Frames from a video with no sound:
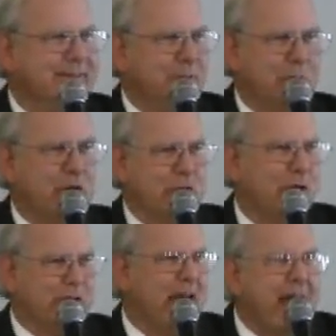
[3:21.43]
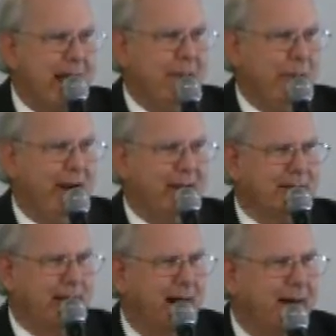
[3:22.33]
You, you said it,
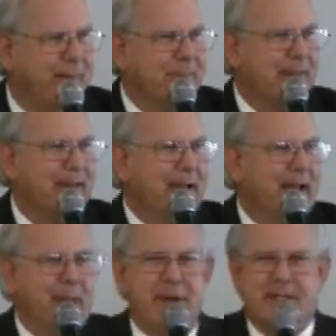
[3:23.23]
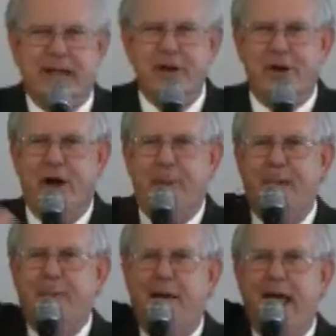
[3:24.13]
praise God. Everybody say, You're going to
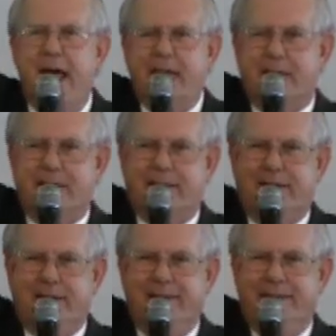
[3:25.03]
be blessed.